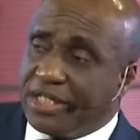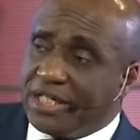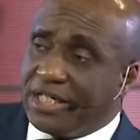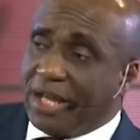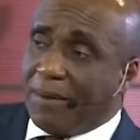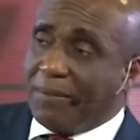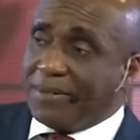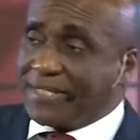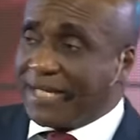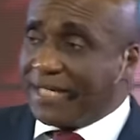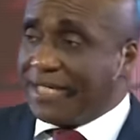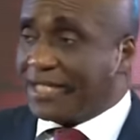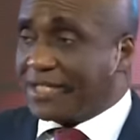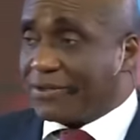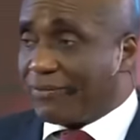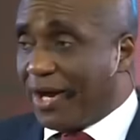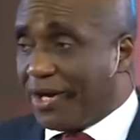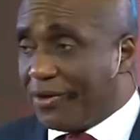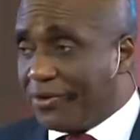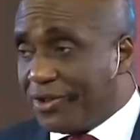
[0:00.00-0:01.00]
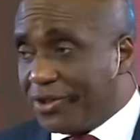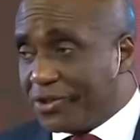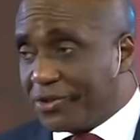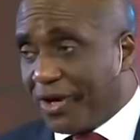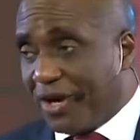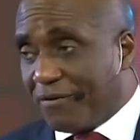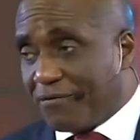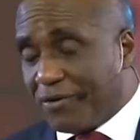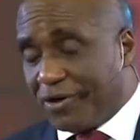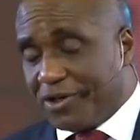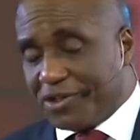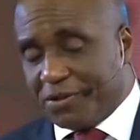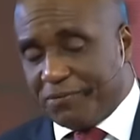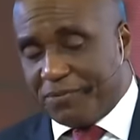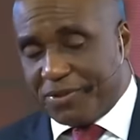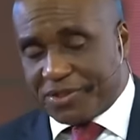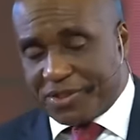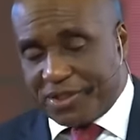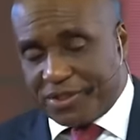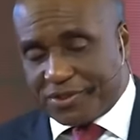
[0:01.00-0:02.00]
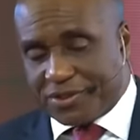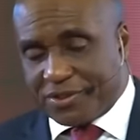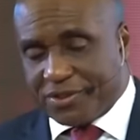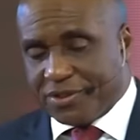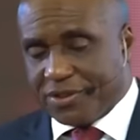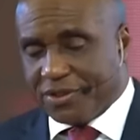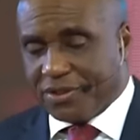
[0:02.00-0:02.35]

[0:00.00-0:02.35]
Let me say this is why you need to have courage in business.